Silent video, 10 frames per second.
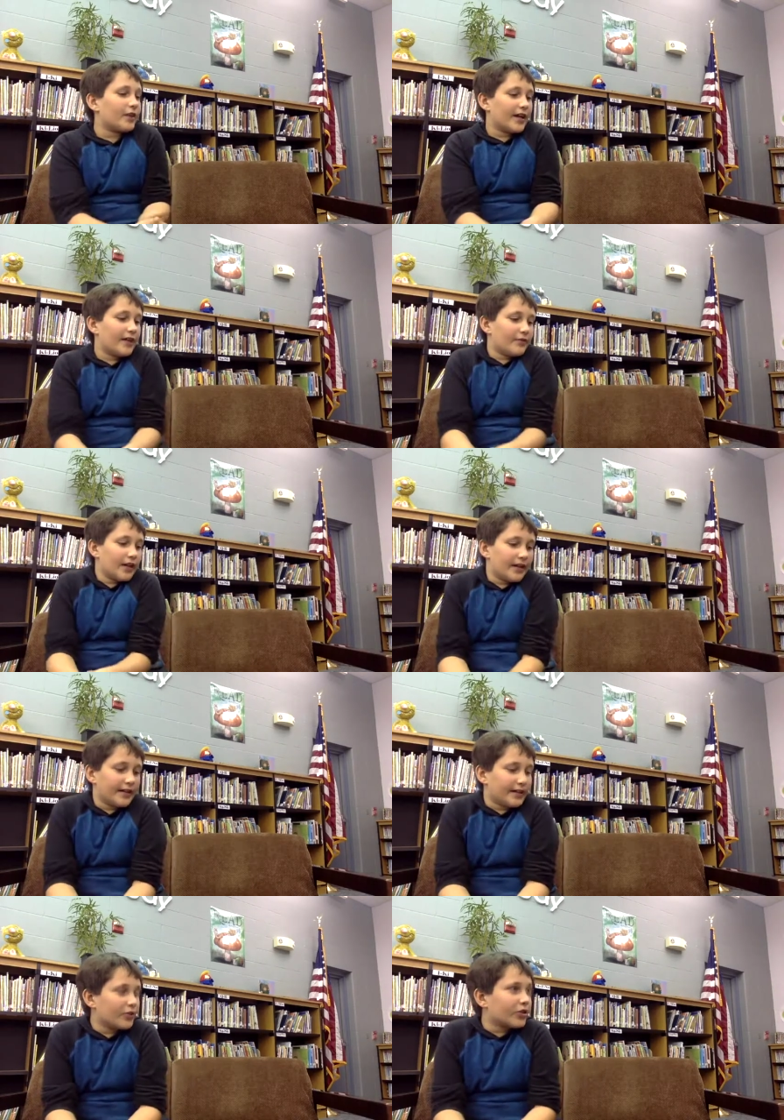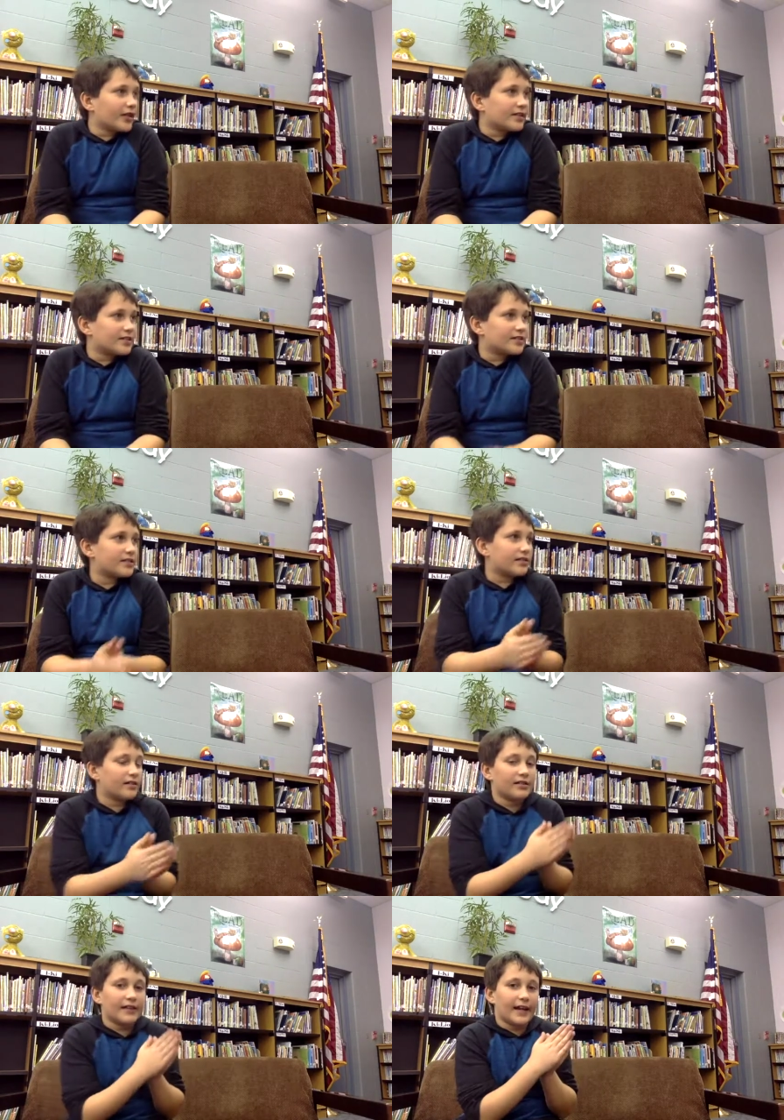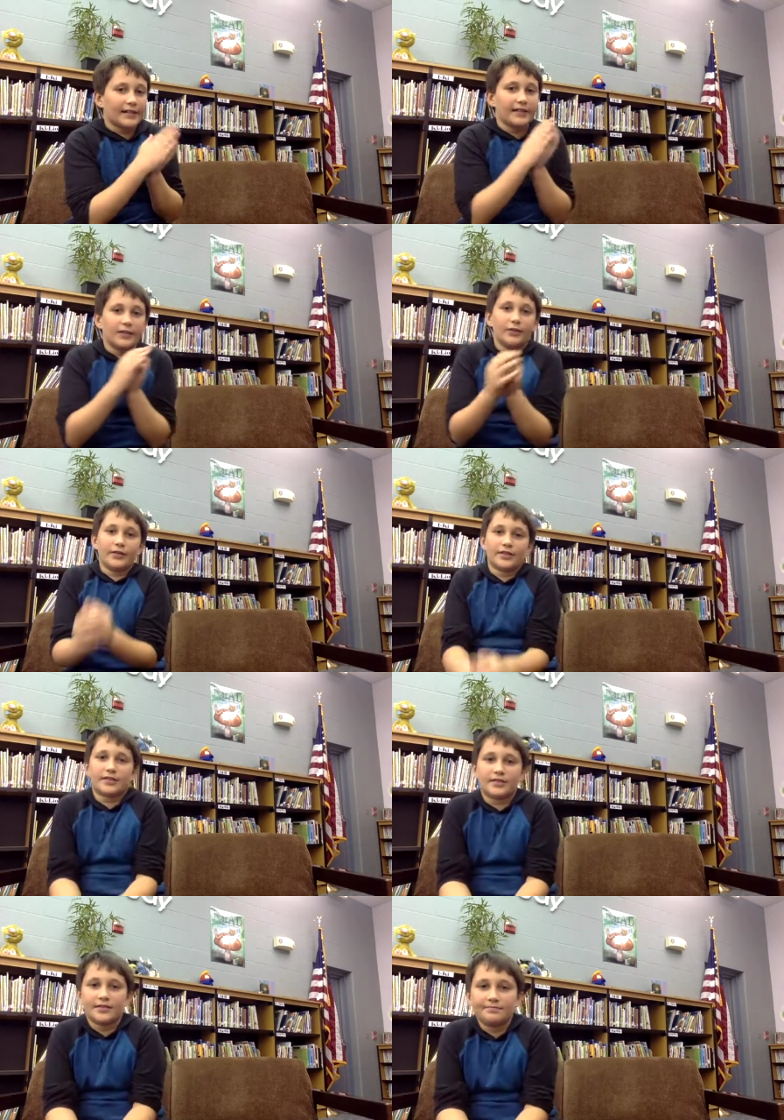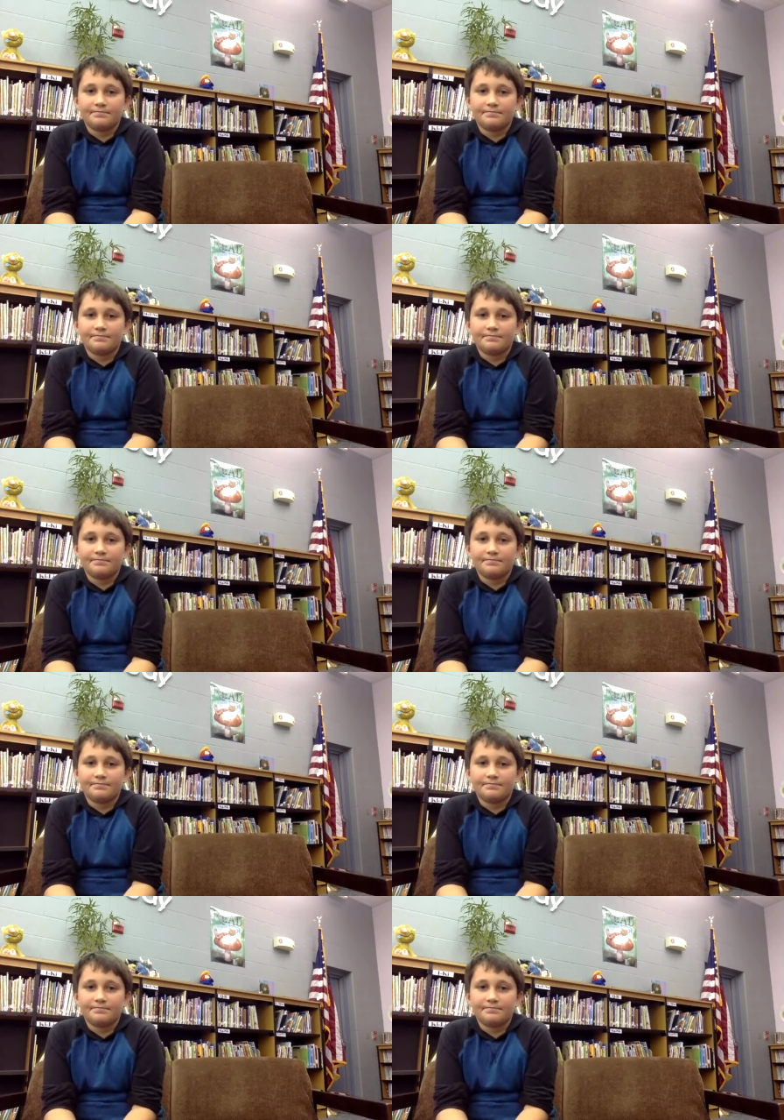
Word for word: we have another guest, Natalie Lewis.